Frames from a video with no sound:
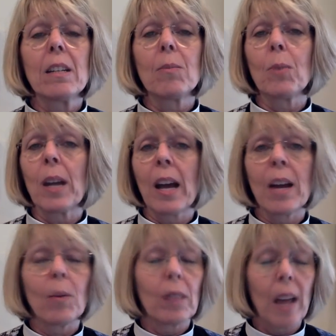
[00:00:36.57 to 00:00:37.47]
when
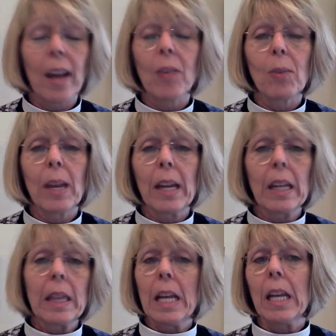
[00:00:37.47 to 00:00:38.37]
I lie
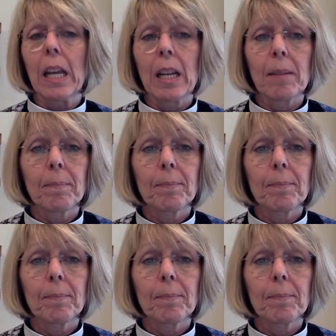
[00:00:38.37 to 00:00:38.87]
awake thinking,